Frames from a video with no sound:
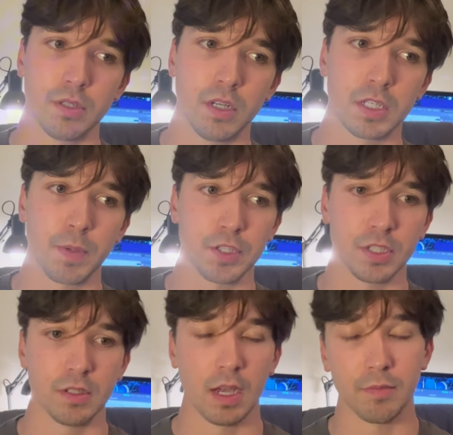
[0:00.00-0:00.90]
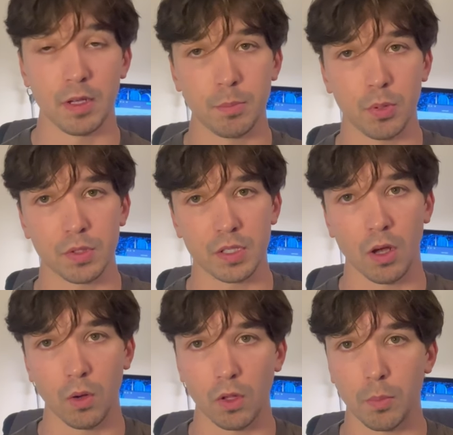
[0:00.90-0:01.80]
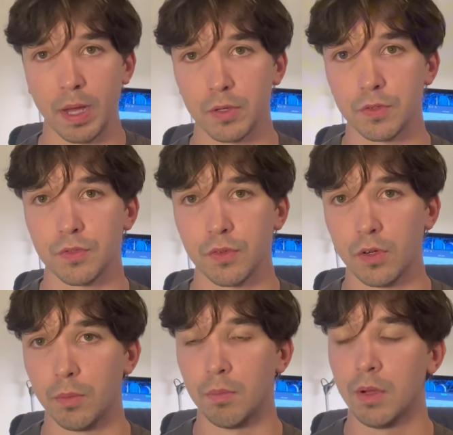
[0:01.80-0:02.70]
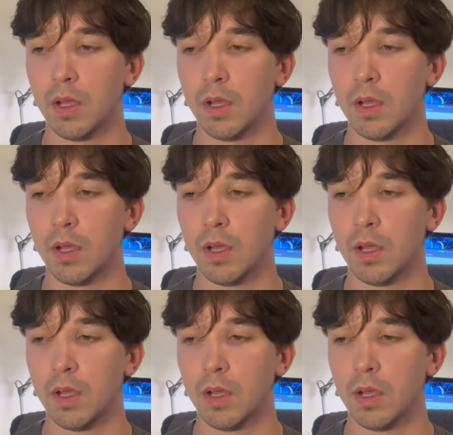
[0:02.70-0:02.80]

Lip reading: especially I've imported a whole lot of panels from